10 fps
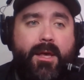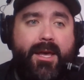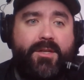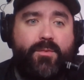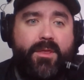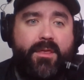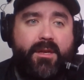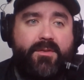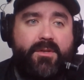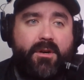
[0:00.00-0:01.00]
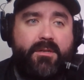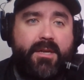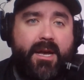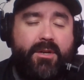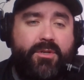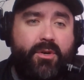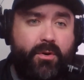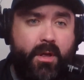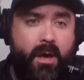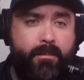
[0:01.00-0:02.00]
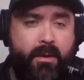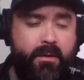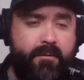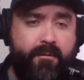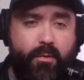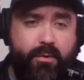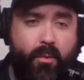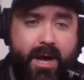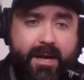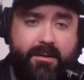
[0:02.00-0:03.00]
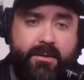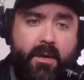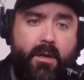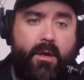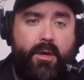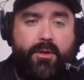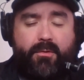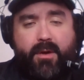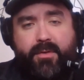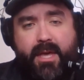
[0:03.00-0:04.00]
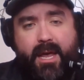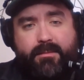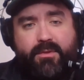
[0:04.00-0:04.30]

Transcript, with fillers: is when things started to kind of turtle up for the Wild throughout the game.